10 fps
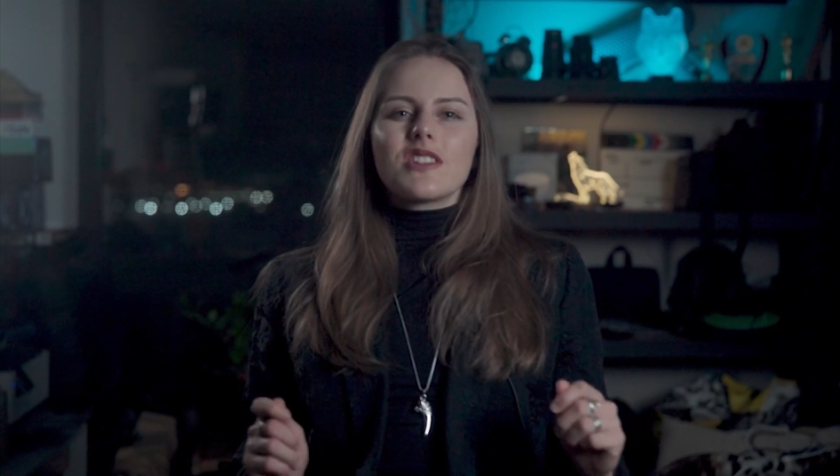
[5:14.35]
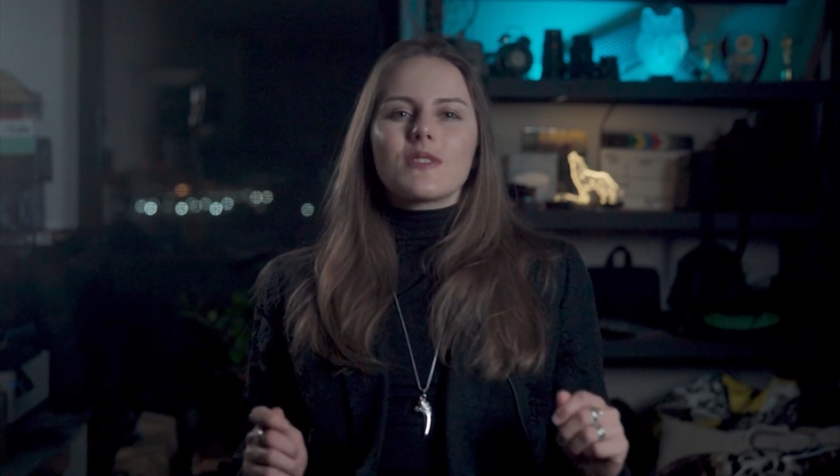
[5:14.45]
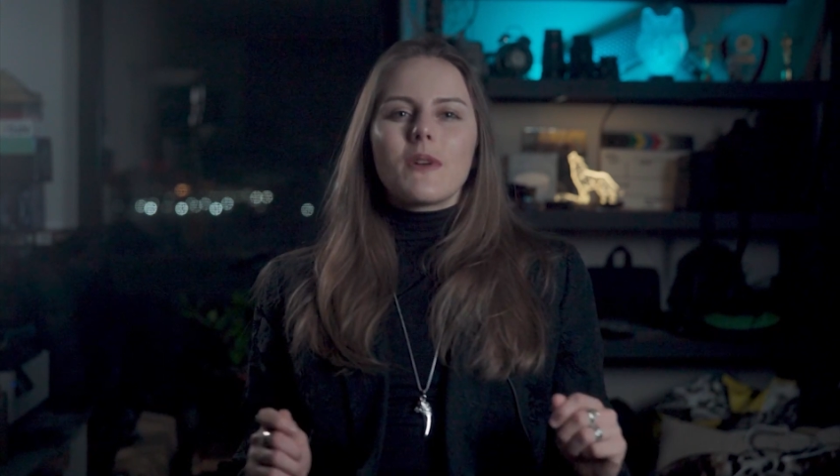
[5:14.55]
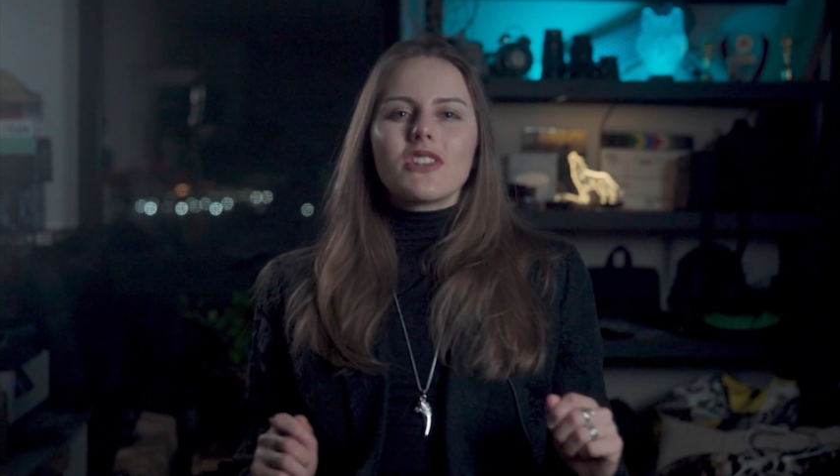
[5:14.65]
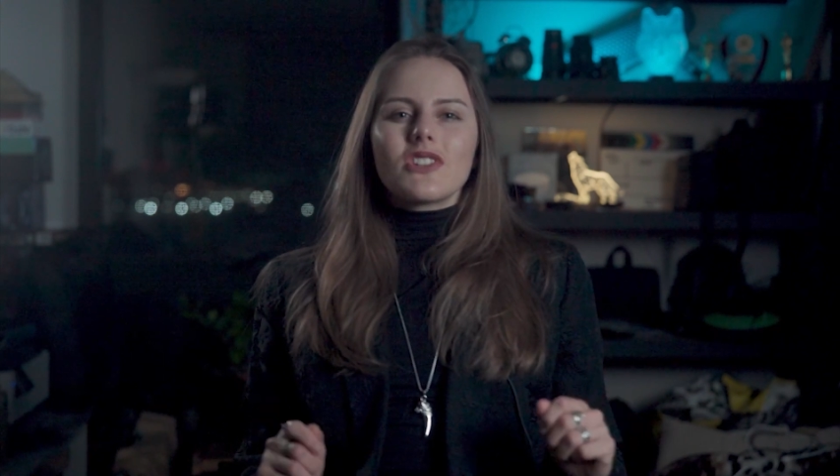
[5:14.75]

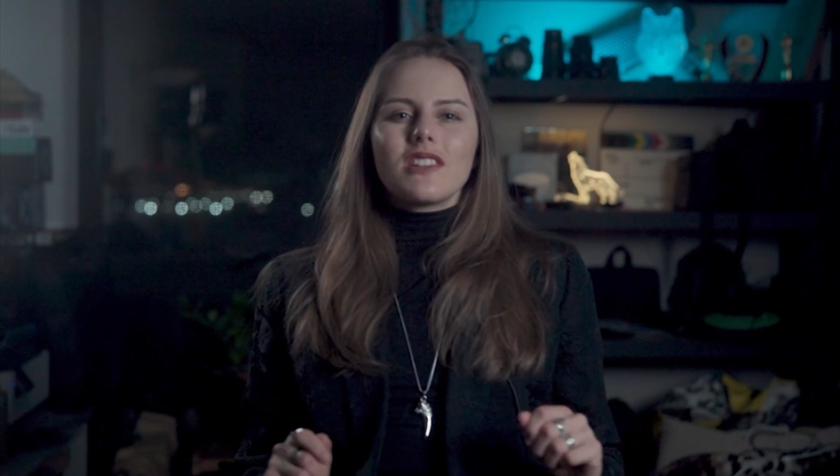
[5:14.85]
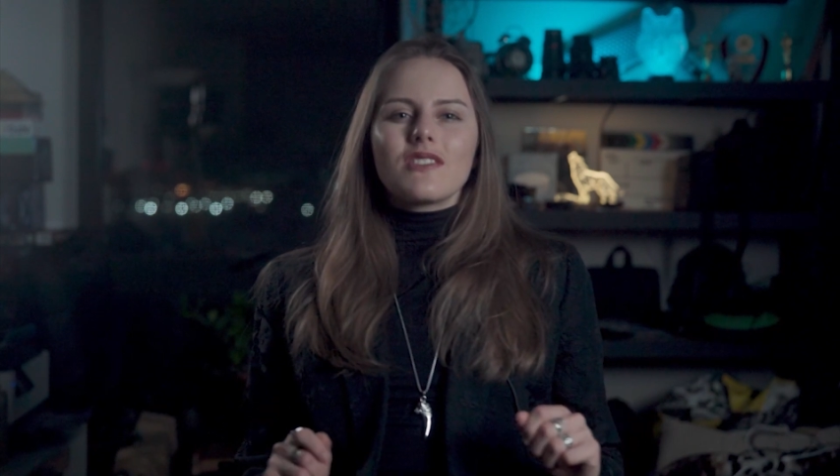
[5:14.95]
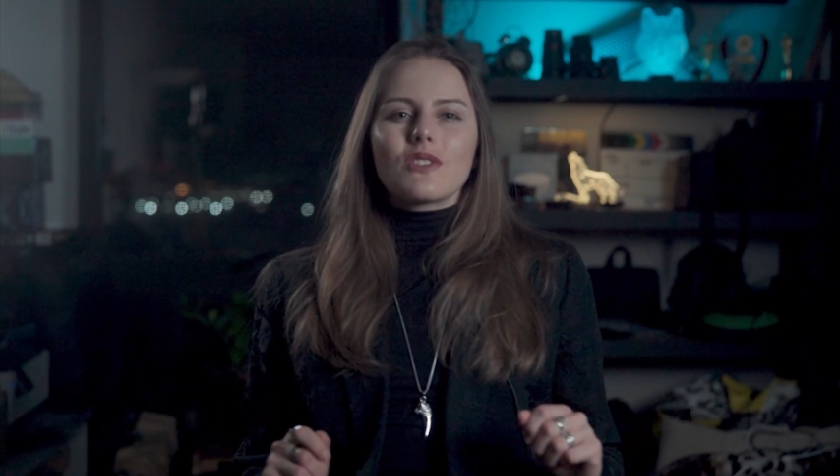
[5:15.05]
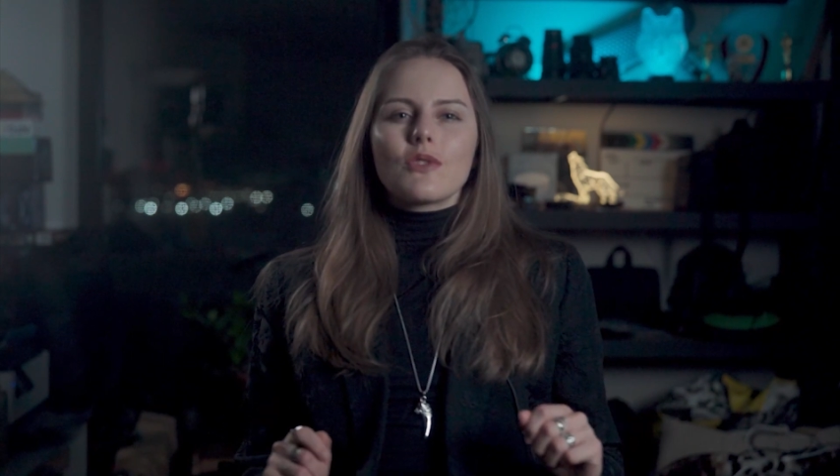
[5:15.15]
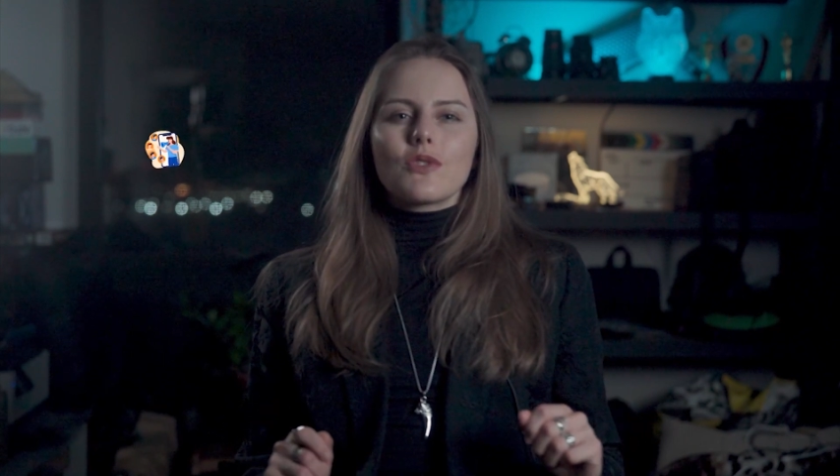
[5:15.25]
especially in
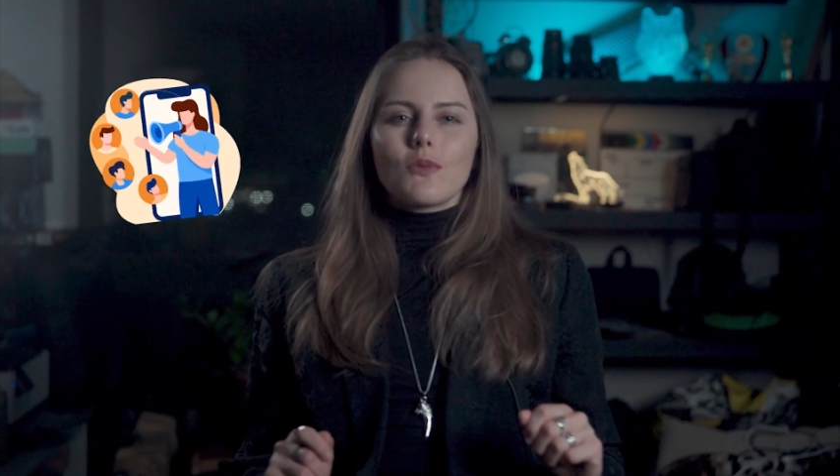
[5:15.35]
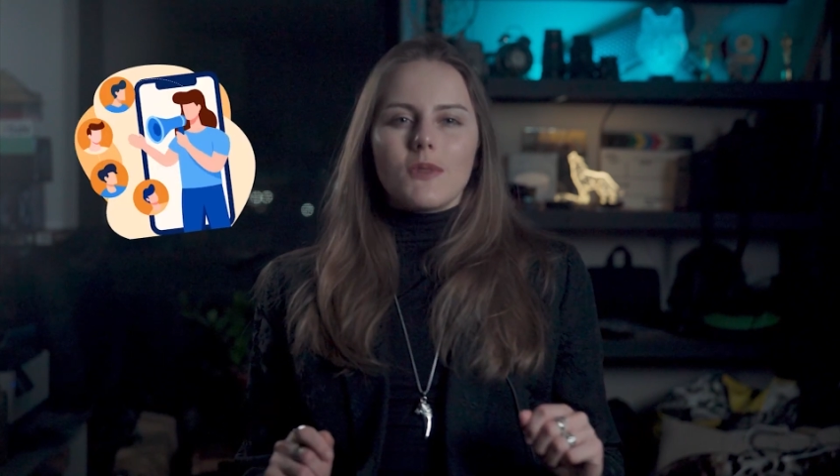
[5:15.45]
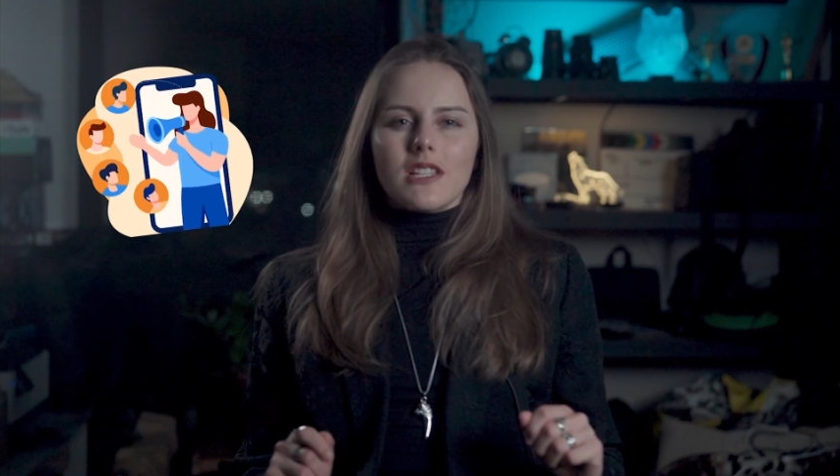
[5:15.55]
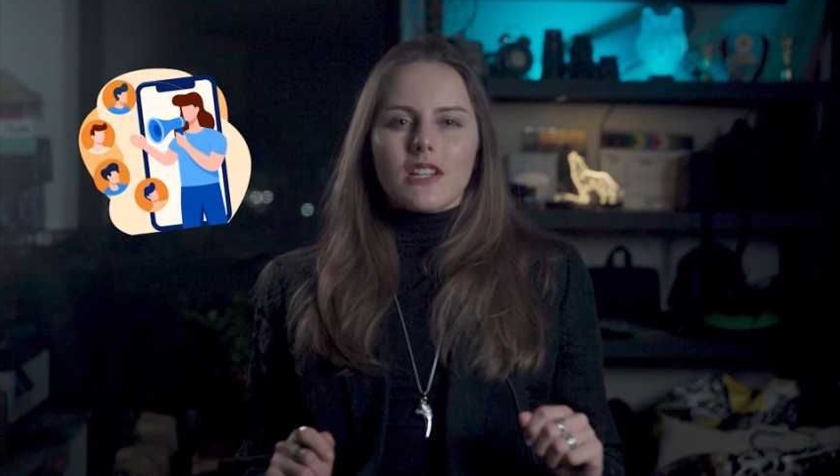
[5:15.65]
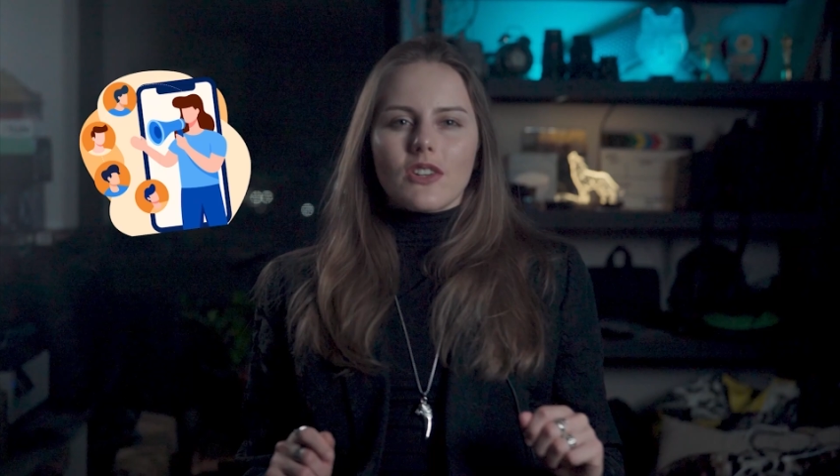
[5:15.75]
social media